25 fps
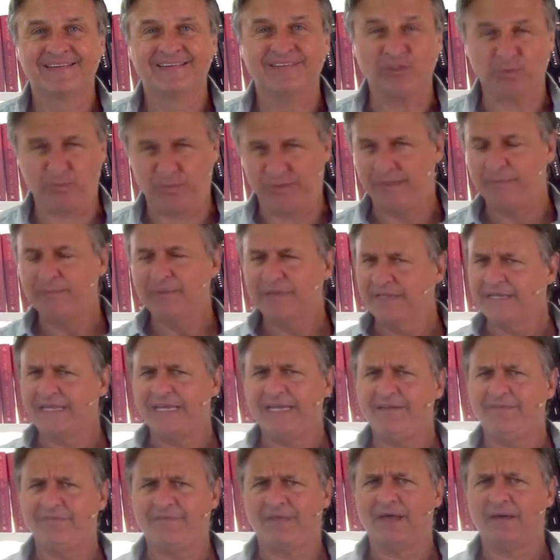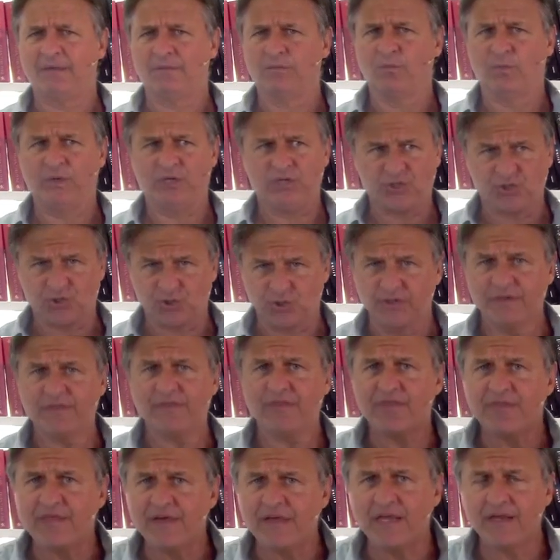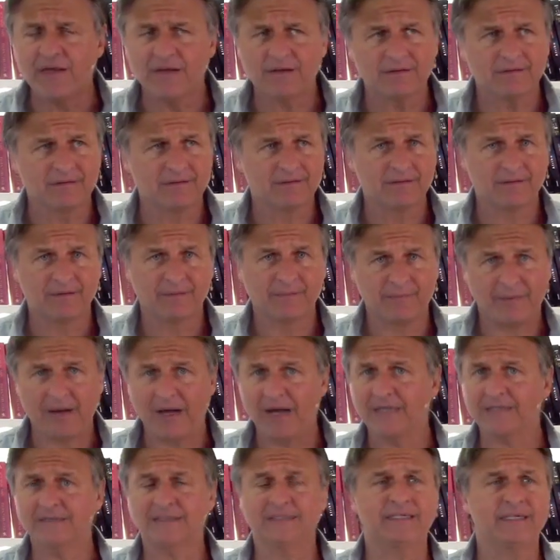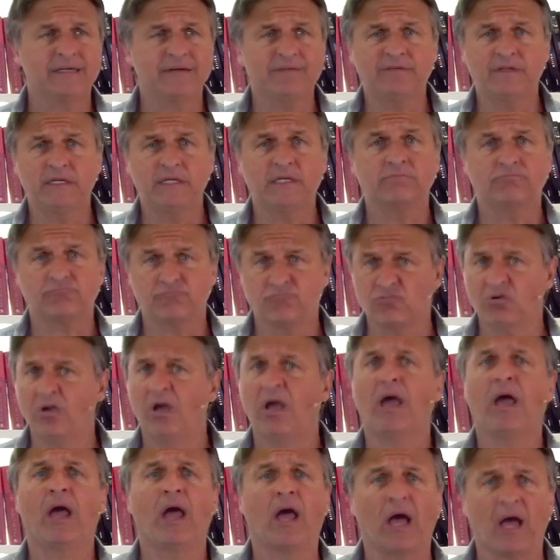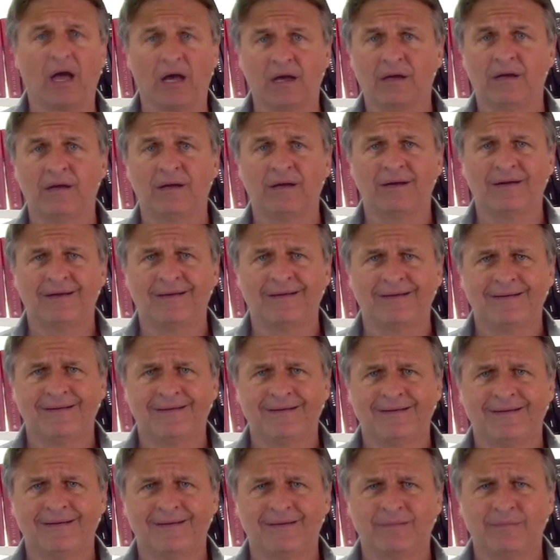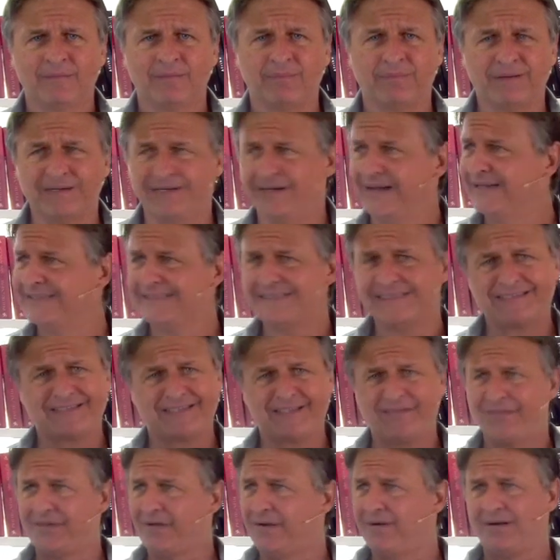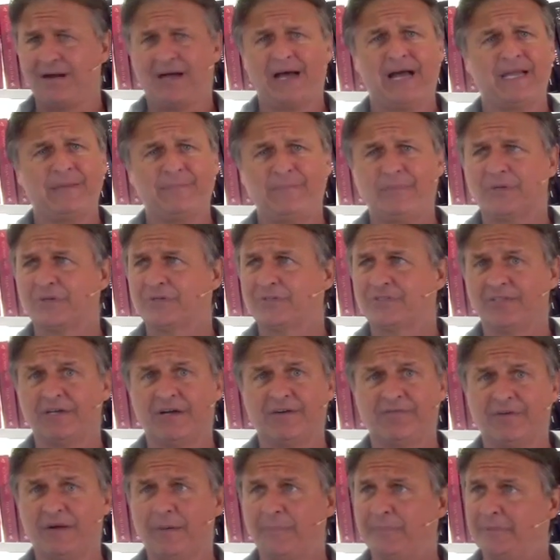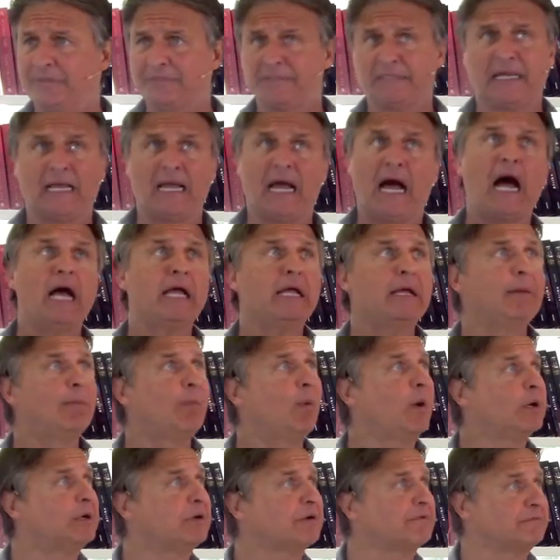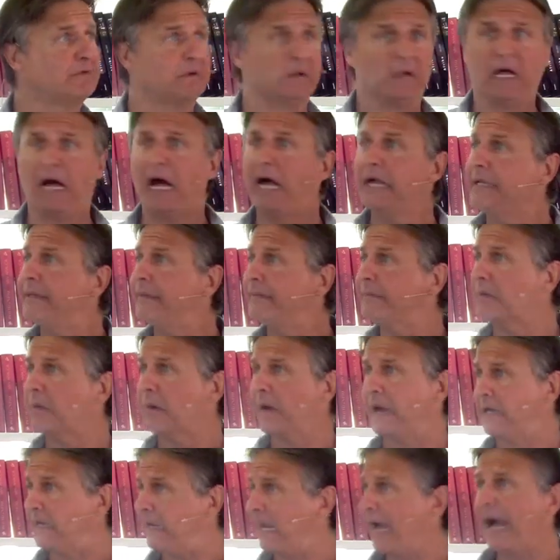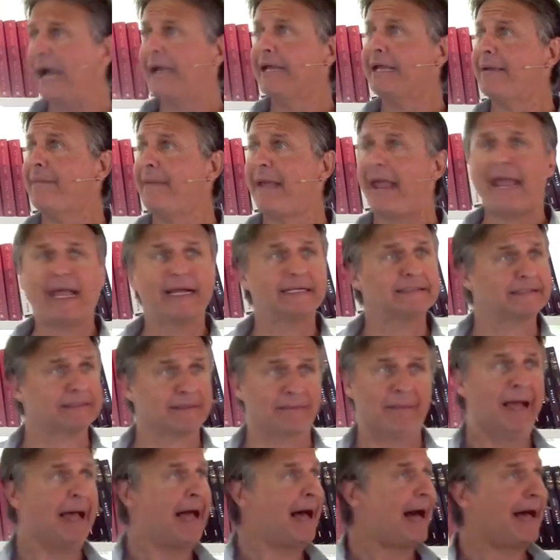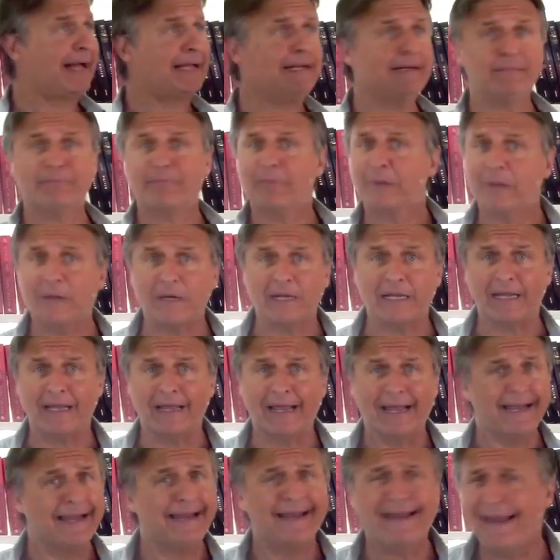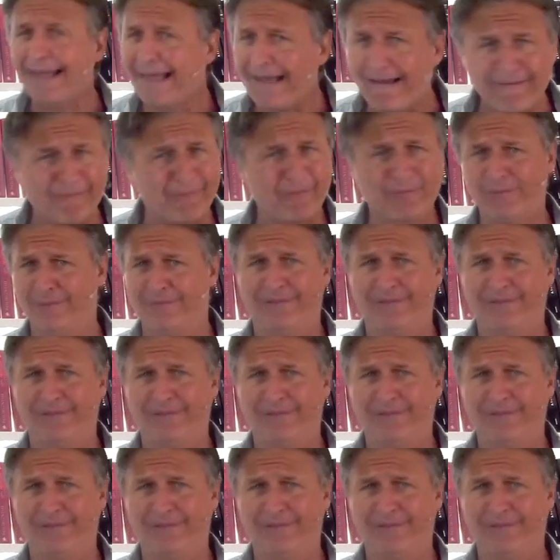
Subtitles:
Do we believe that we should think positively? Yeah. But not to sit there and hype yourself up and say, I am wonderful, I am great, I am handsome, I am pretty. No.